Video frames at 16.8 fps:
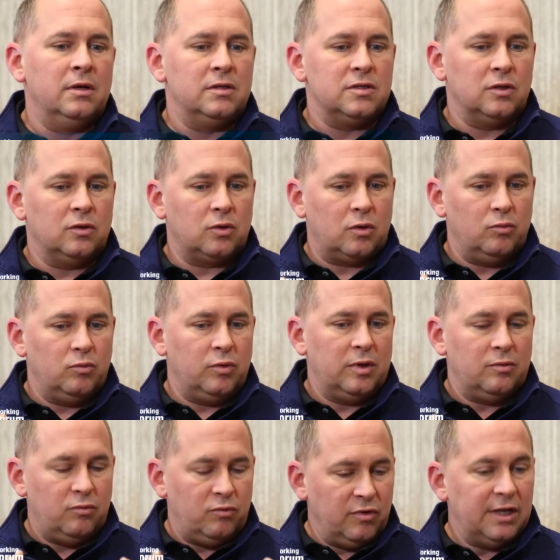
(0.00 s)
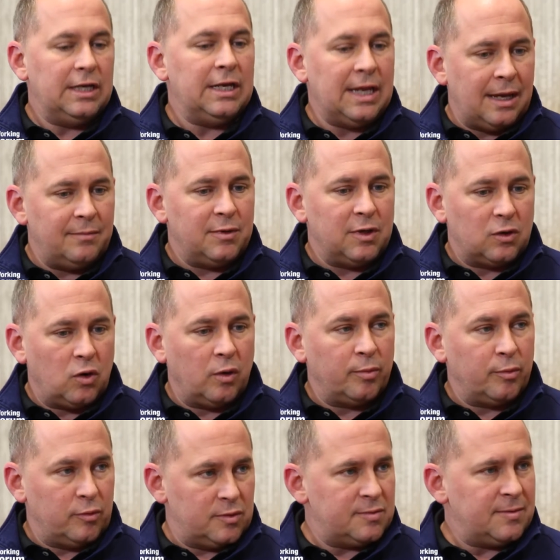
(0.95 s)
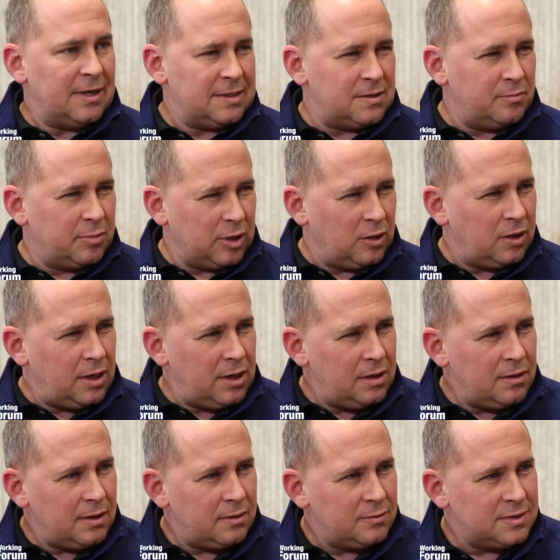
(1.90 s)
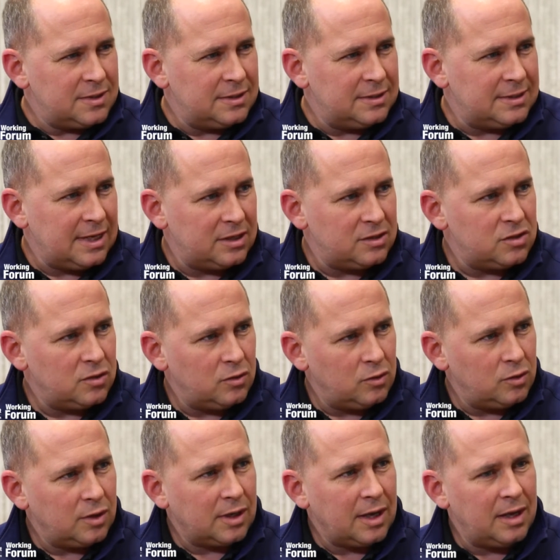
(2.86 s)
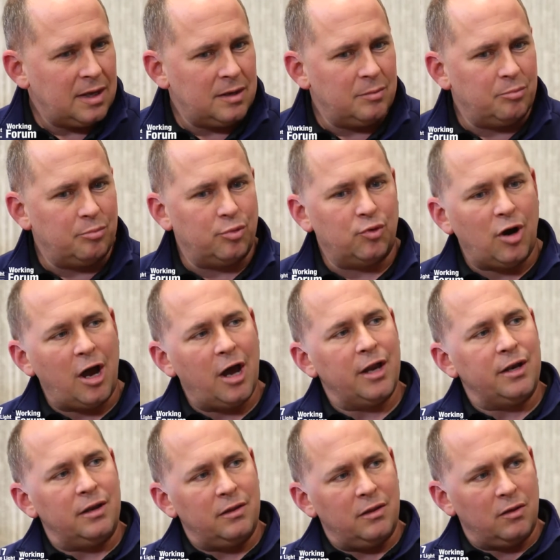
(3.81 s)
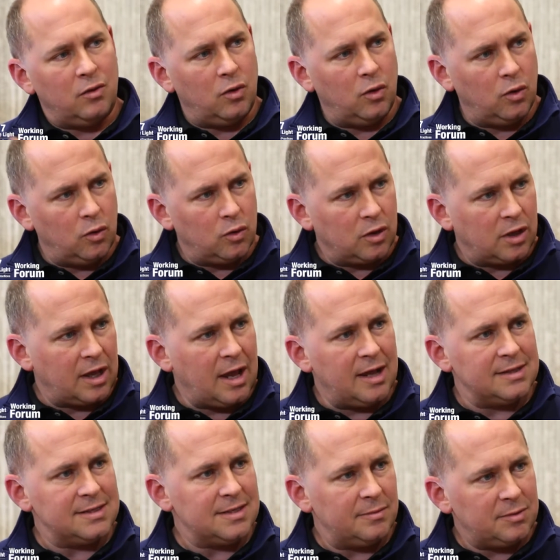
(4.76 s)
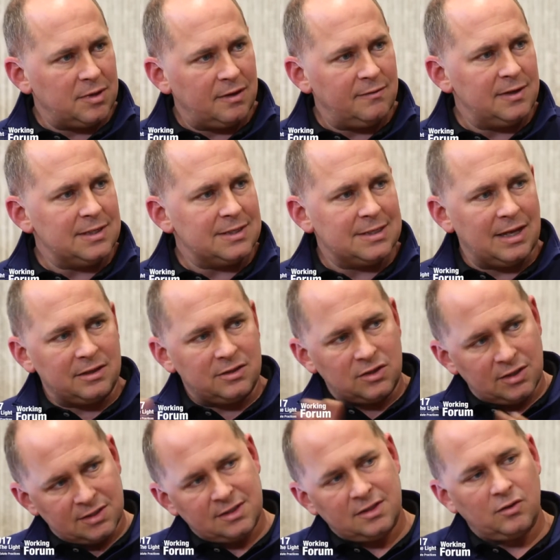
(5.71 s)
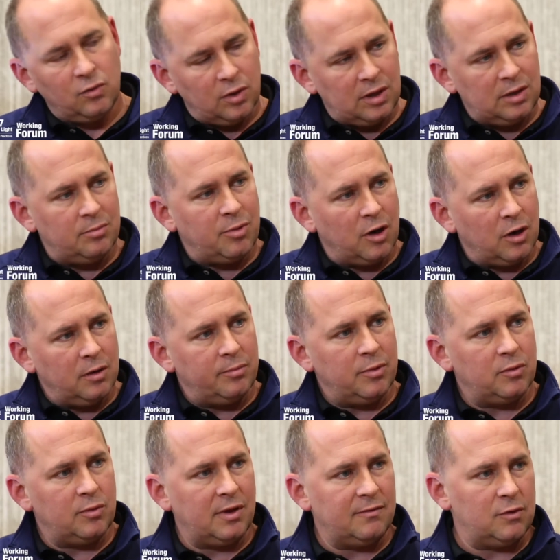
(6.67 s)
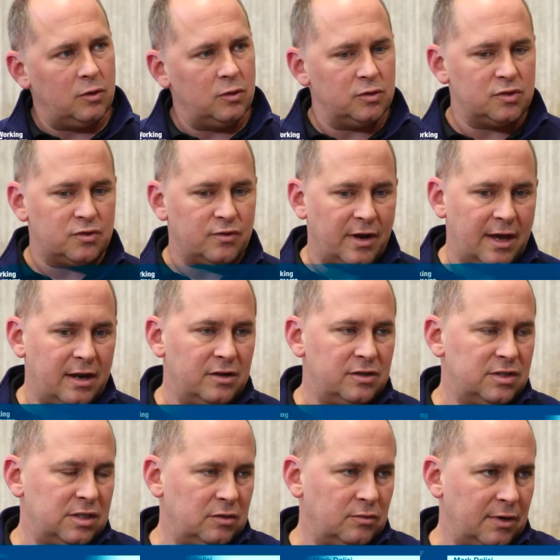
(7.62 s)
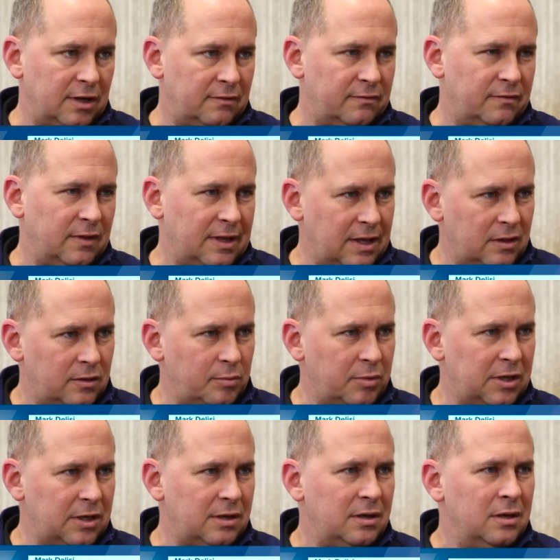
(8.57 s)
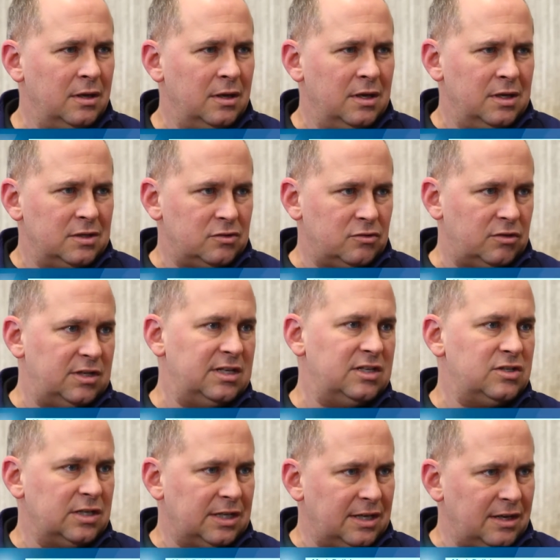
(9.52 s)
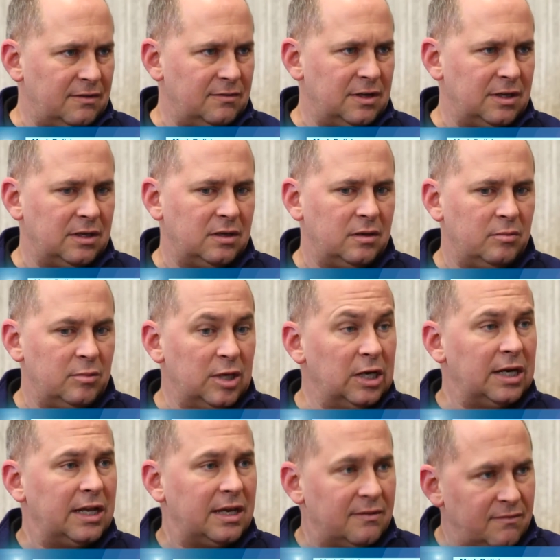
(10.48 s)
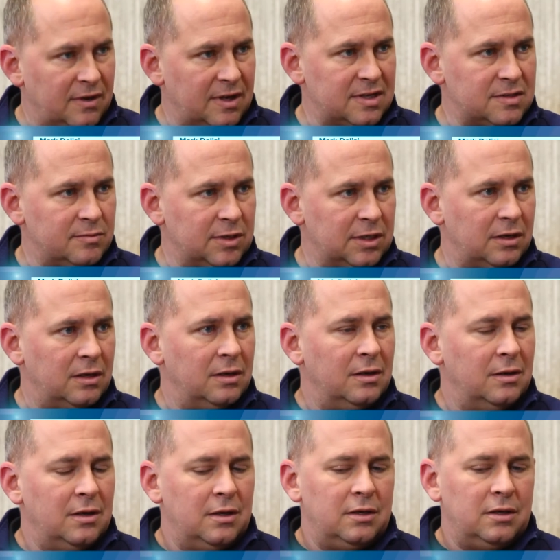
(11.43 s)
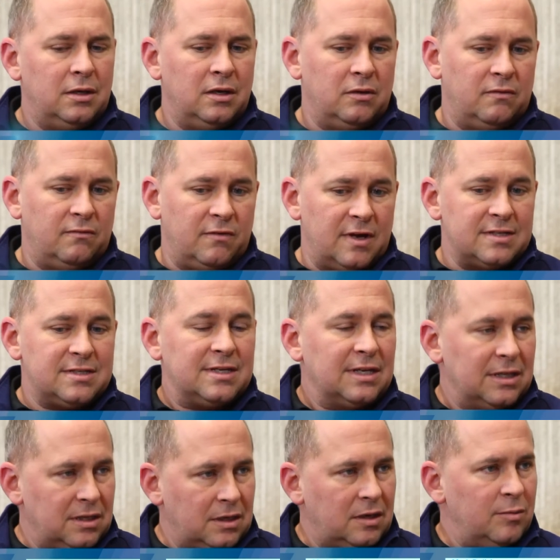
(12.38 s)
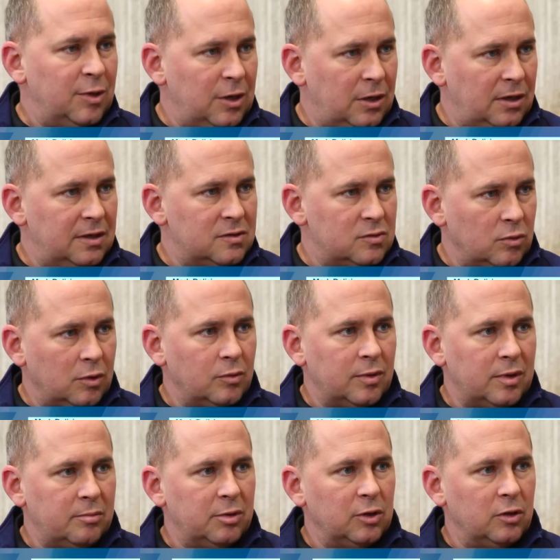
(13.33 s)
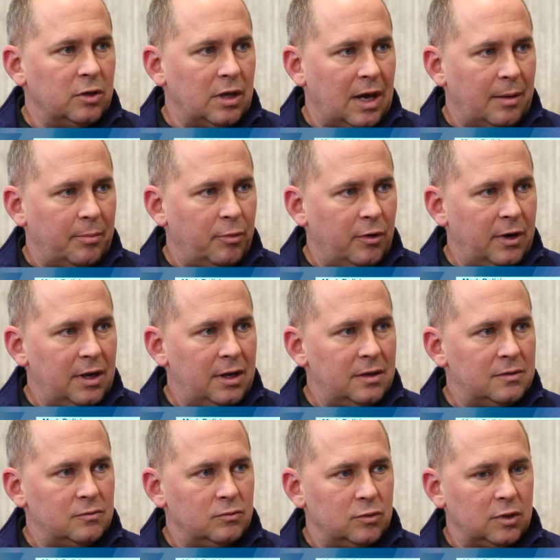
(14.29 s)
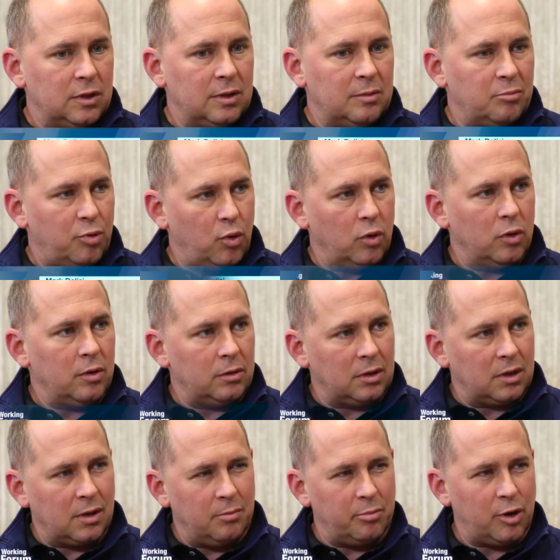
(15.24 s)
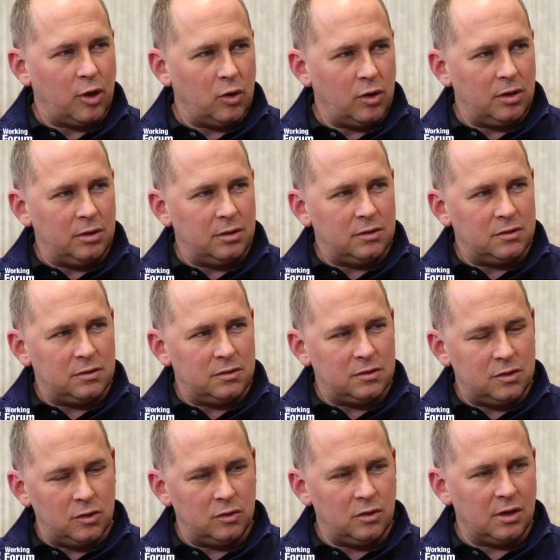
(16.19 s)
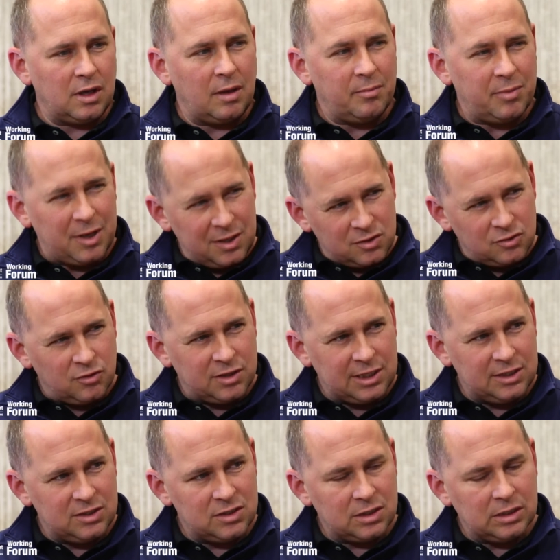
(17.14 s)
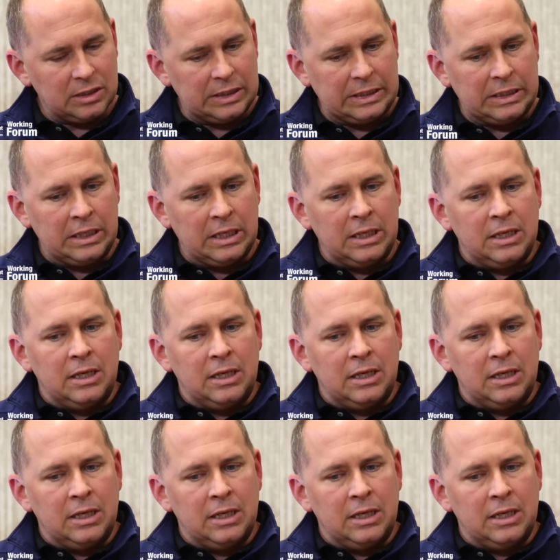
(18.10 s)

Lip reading: So we renamed it corporate responsibility. That was intentional to kind of broaden the whole concept of it. It's not just the green part, but we have a whole strategy around philanthropy, strategic giving, community investment, you know, investing in the communities where we build and operate, a really important component to the company strategically.